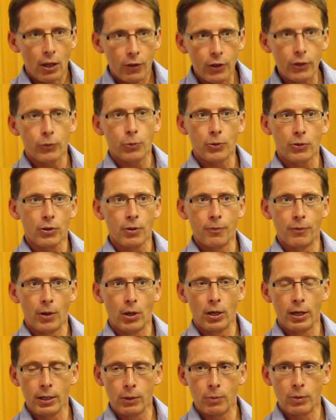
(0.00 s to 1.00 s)
This was
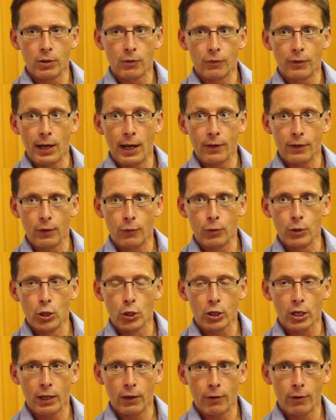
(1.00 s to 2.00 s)
combined with the fact that if we
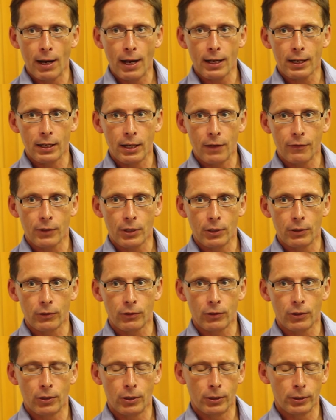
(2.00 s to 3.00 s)
look at Iraq and
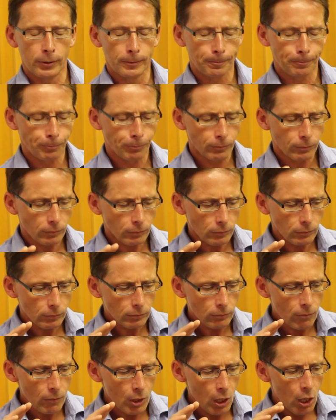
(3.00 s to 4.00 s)
Afghanistan,
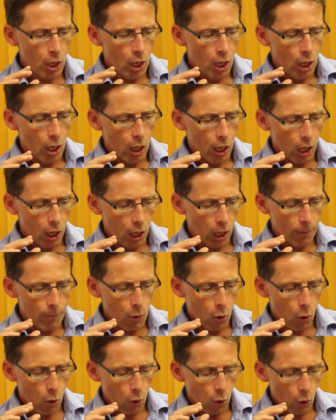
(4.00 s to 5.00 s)

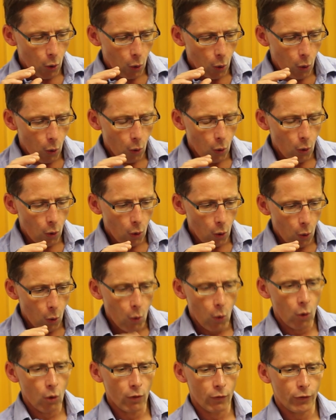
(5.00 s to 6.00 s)

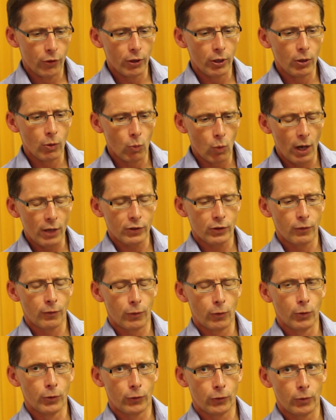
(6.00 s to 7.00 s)
all of the Western
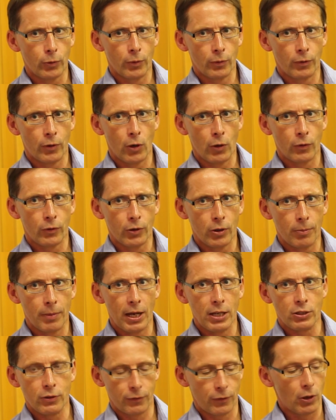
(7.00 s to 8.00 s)
forces that were involved in the
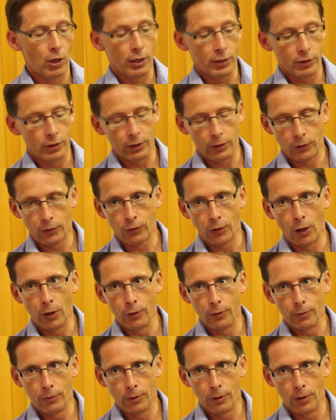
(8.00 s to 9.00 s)
major fighting,
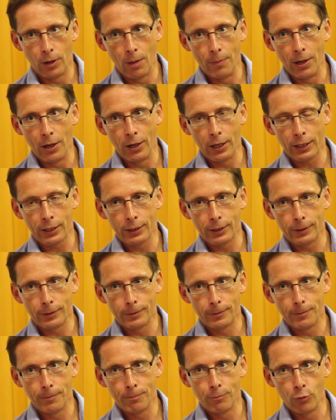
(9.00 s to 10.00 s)
so America,
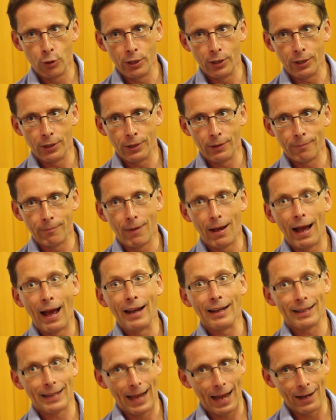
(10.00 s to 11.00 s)
Britain,
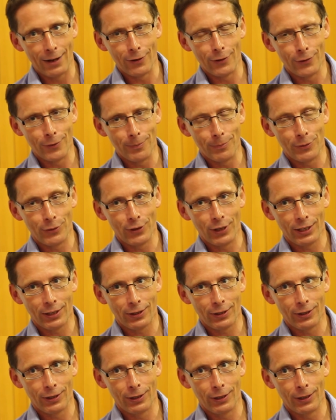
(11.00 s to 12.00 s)
and Canada in
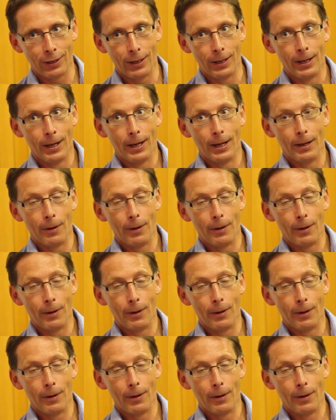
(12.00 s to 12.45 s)
particular,